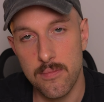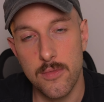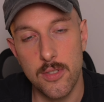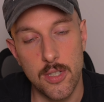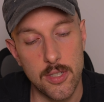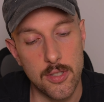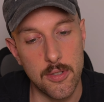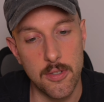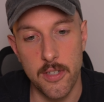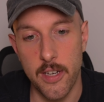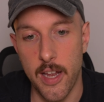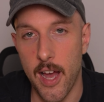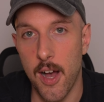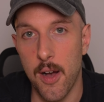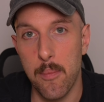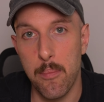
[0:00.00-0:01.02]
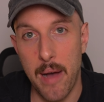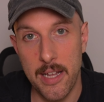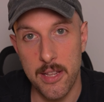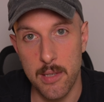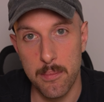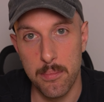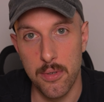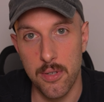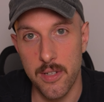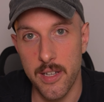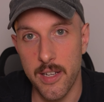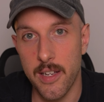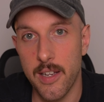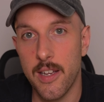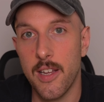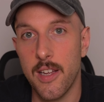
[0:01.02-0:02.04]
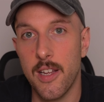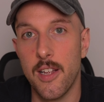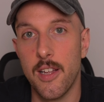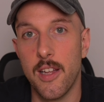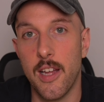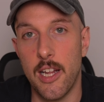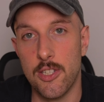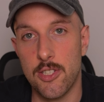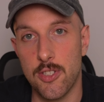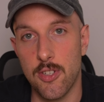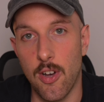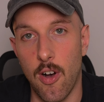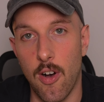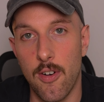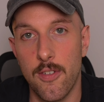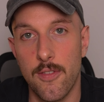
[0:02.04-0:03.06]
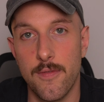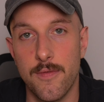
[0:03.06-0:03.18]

Just do it now, bite the bullet, install.